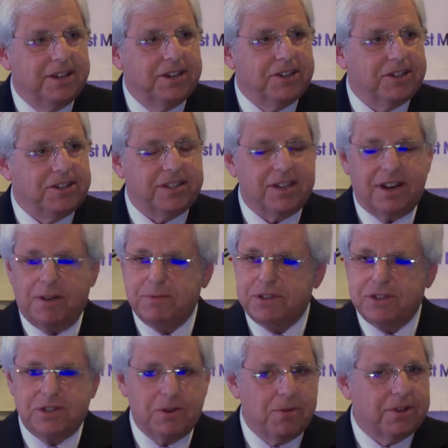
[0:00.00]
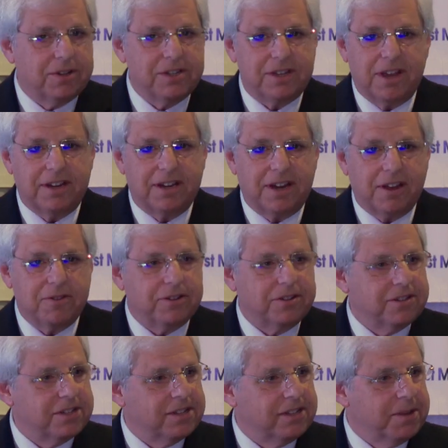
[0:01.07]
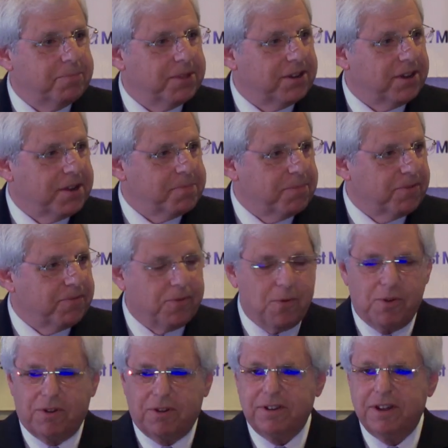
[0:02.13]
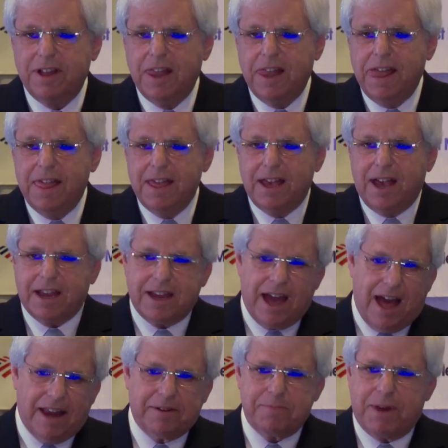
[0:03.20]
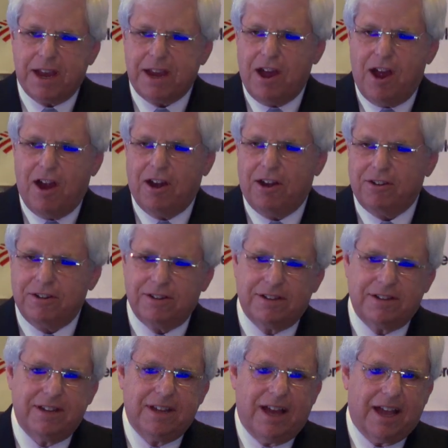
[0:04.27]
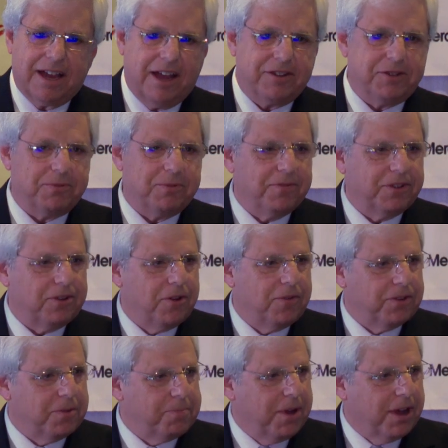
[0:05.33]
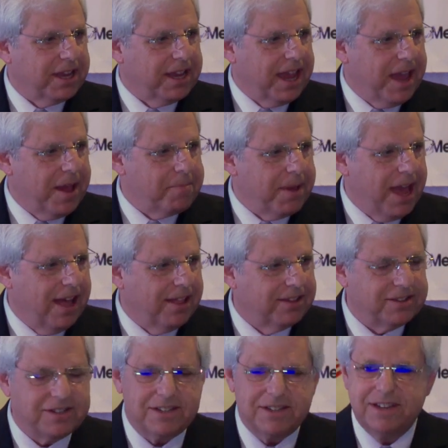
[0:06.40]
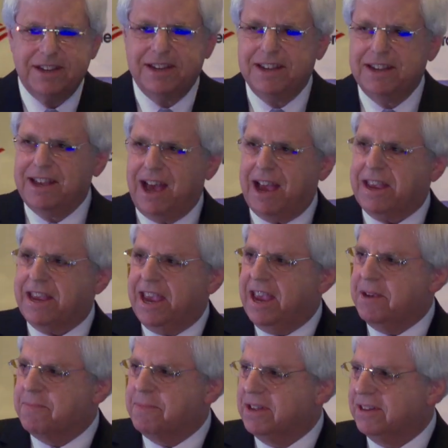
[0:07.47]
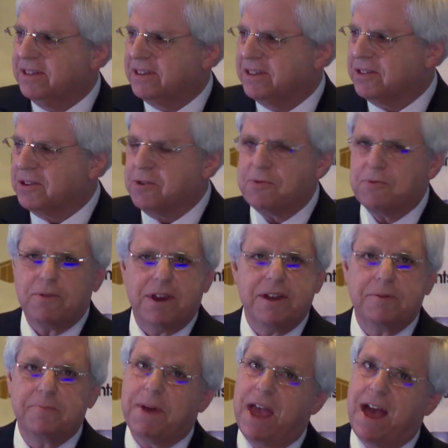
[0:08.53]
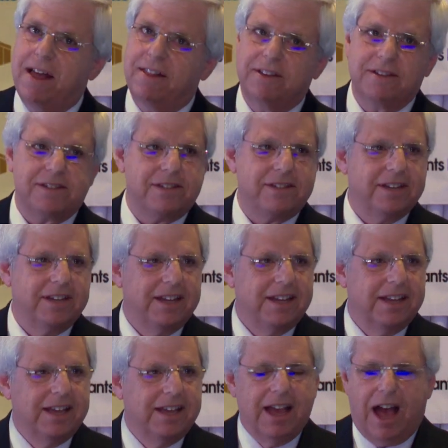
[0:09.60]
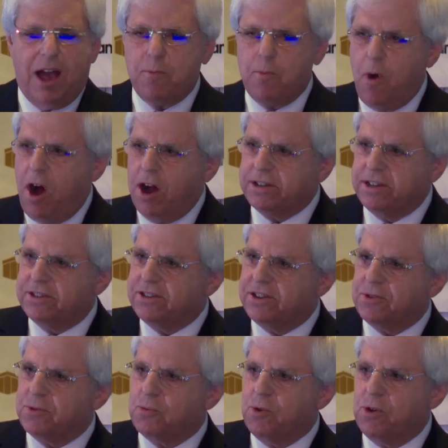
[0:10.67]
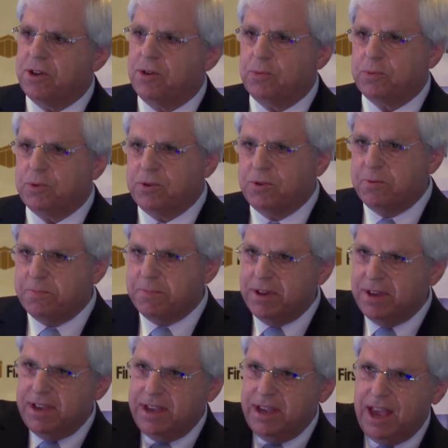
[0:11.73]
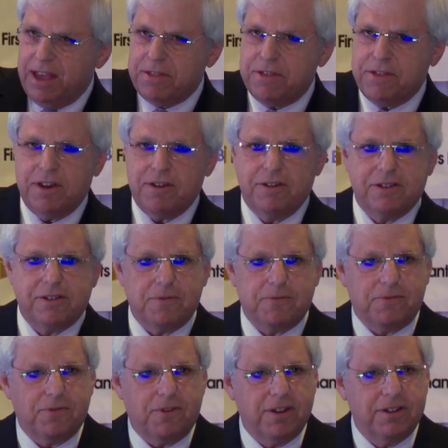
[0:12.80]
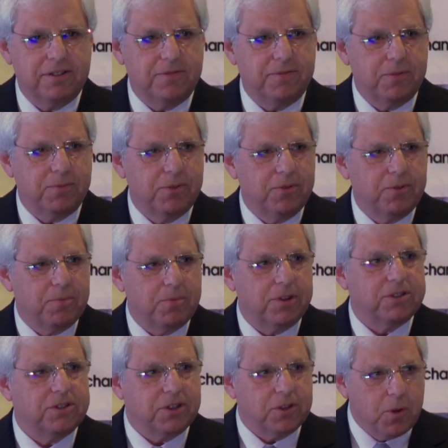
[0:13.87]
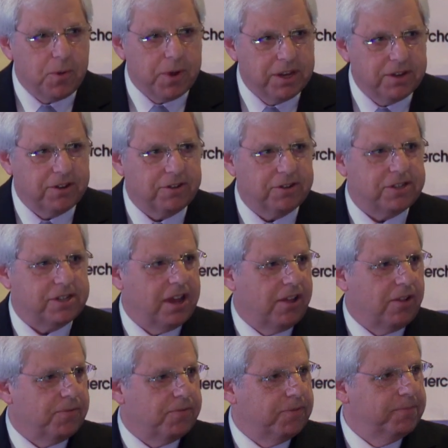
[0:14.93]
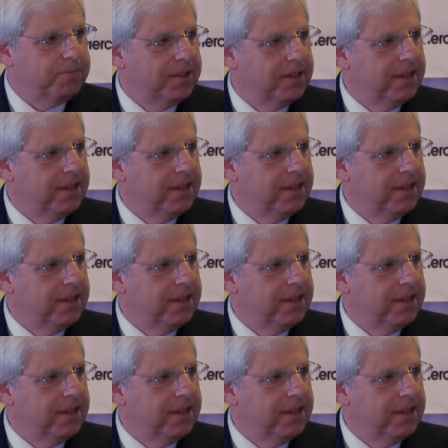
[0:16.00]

She said, I was so excited. I couldn't sleep the night before. I got in my car. I got driven over to Buckingham Palace. I came into the great palace. I walked into the royal room, and there at the front of the room was the Queen herself.